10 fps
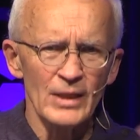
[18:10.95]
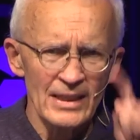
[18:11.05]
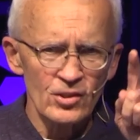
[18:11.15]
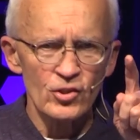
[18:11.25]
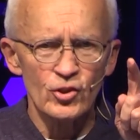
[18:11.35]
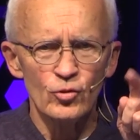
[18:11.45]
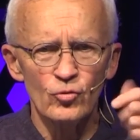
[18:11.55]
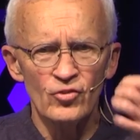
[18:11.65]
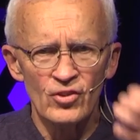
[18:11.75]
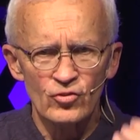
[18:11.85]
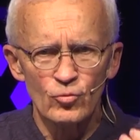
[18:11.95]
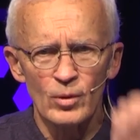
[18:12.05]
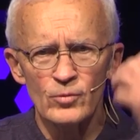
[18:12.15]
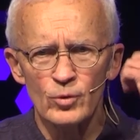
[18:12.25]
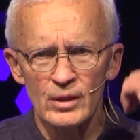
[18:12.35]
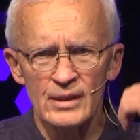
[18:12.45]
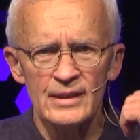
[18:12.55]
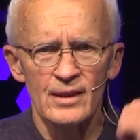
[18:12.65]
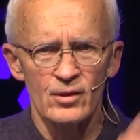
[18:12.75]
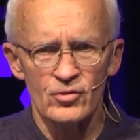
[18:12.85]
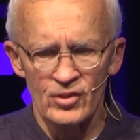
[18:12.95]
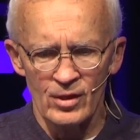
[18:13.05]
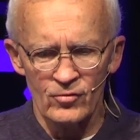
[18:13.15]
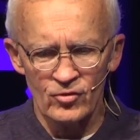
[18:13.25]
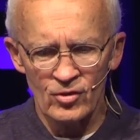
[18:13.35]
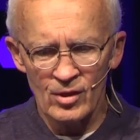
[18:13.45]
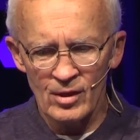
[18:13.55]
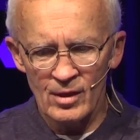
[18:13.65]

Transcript: We get to choose the story we're going to tell ourselves.